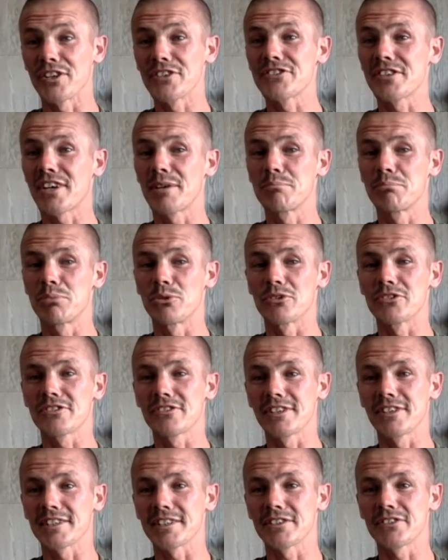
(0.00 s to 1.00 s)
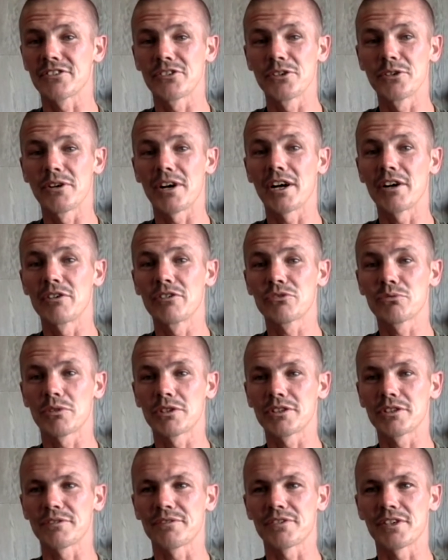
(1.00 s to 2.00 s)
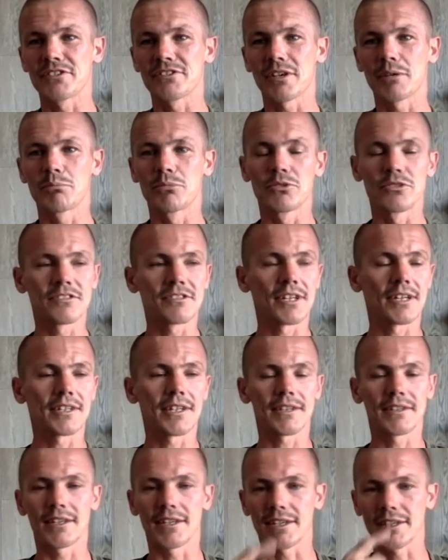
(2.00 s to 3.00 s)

frontside boards with it too. I always wanted a frontside board slide that